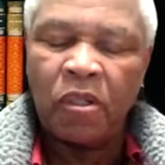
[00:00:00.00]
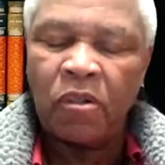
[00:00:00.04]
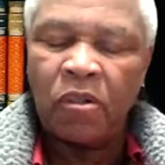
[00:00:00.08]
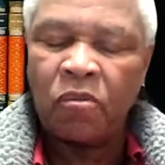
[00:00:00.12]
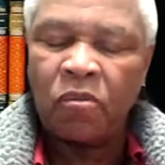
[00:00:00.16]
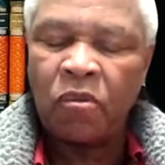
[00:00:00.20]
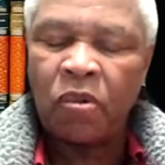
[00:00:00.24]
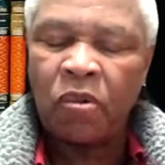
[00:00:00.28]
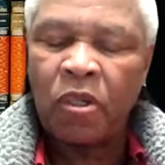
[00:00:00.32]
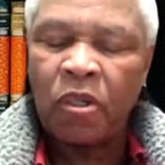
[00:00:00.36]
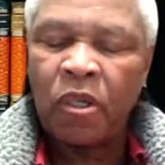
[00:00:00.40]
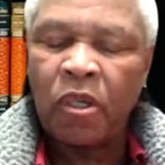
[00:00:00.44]

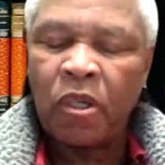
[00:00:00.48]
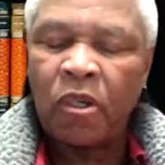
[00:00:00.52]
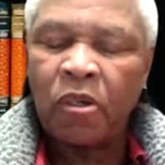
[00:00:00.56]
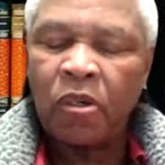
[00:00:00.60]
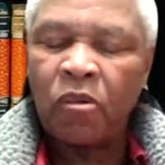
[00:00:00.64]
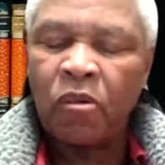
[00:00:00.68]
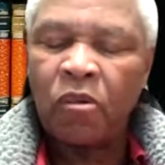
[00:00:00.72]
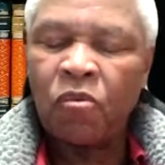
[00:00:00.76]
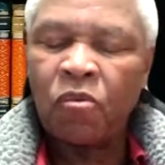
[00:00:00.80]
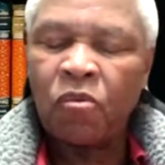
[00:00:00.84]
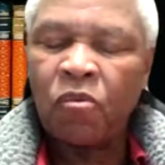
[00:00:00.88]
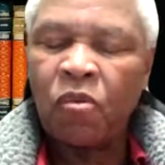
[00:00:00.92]
We
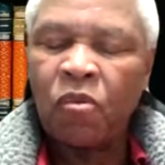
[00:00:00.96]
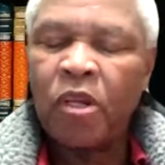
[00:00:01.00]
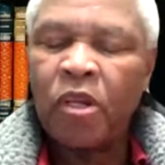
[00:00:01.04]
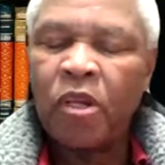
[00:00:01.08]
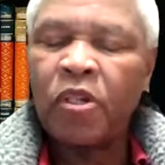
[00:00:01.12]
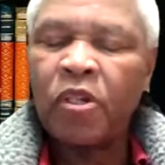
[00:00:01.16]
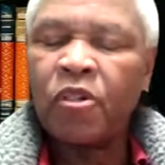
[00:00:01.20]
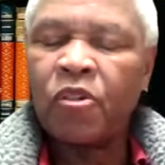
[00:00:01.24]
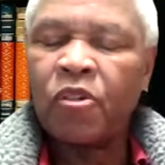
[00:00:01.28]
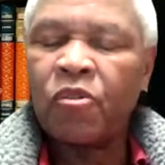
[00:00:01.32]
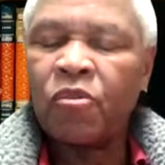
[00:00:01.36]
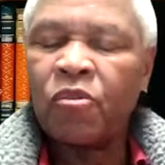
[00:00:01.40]

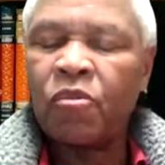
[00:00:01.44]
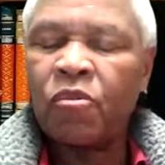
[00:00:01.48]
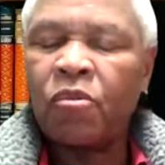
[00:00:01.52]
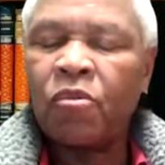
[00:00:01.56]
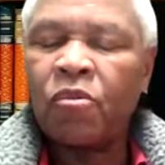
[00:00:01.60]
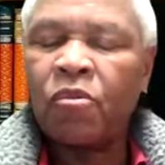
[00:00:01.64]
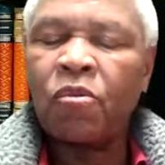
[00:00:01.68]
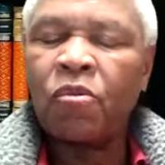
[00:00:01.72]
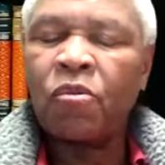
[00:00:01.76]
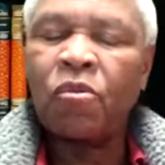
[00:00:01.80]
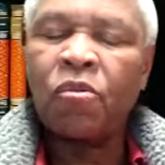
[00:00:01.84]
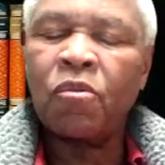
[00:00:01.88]
want
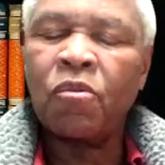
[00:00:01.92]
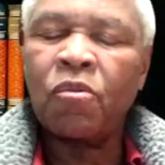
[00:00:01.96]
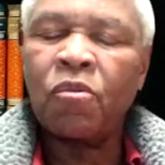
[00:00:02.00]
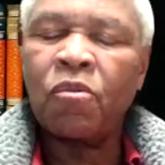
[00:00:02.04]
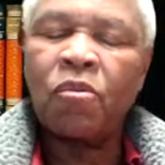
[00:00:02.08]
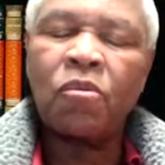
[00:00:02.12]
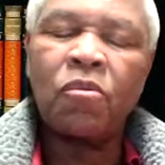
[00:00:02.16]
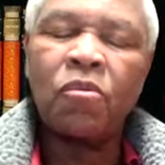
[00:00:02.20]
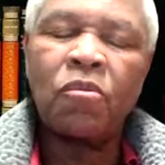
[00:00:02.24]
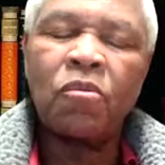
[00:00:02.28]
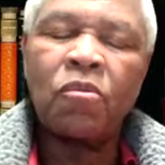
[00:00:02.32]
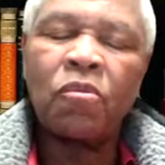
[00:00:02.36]
to
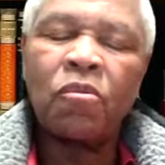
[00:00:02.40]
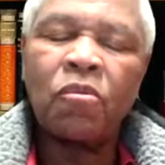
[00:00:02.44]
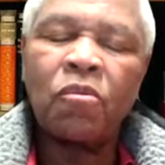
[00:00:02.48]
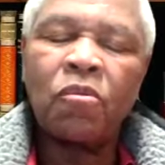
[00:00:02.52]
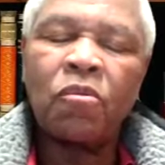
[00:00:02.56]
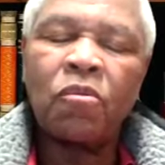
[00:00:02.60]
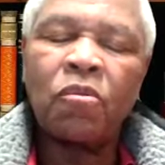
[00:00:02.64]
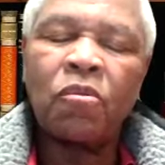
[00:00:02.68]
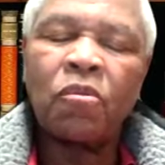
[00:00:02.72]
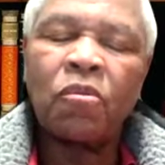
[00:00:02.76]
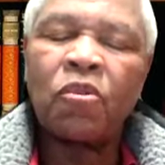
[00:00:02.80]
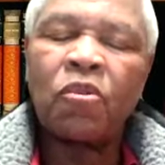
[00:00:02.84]

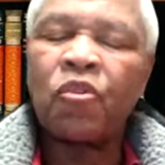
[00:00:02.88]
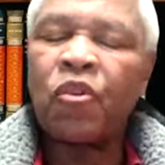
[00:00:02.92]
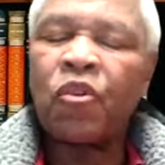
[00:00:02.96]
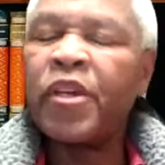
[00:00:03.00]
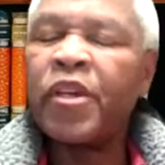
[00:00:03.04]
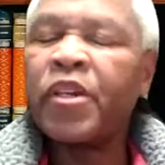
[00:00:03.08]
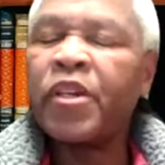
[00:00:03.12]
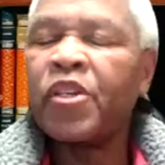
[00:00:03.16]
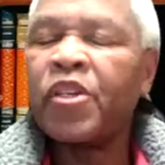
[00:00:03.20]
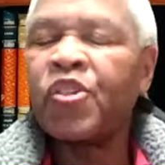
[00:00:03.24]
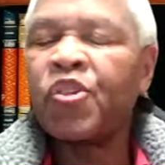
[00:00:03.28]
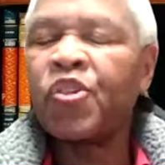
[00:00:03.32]

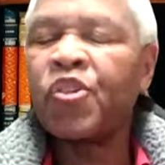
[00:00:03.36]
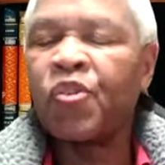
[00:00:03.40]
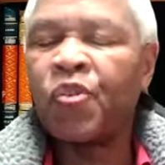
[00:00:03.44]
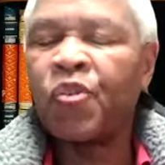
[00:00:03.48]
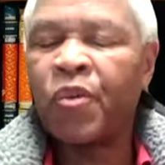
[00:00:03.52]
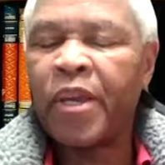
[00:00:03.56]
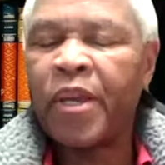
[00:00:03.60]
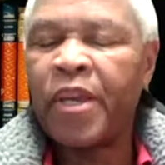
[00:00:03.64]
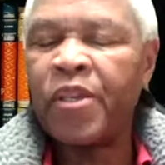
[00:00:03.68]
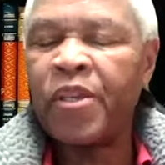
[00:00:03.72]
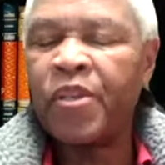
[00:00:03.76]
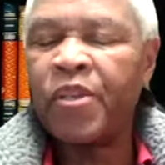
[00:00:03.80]
grant us
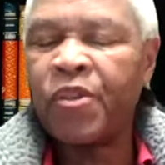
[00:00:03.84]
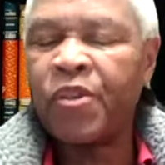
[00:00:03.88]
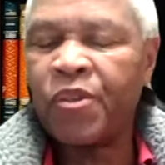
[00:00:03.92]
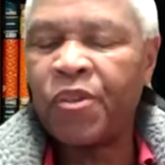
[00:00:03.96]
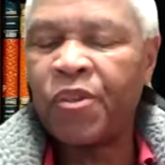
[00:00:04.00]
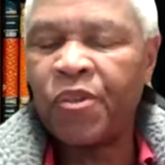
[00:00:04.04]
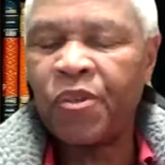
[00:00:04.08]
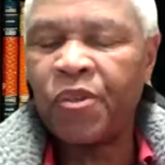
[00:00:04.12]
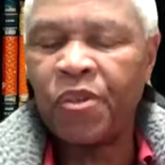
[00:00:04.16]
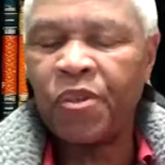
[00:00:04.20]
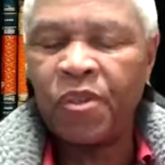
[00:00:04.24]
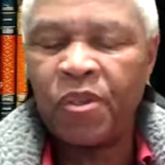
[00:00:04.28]

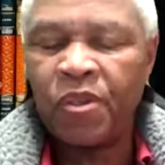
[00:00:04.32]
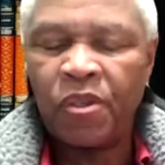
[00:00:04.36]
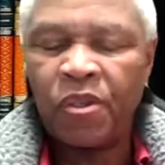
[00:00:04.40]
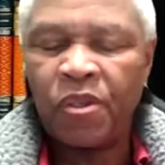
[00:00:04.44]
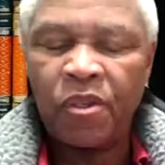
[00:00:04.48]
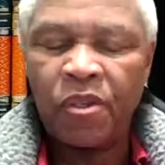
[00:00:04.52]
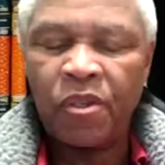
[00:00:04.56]
grace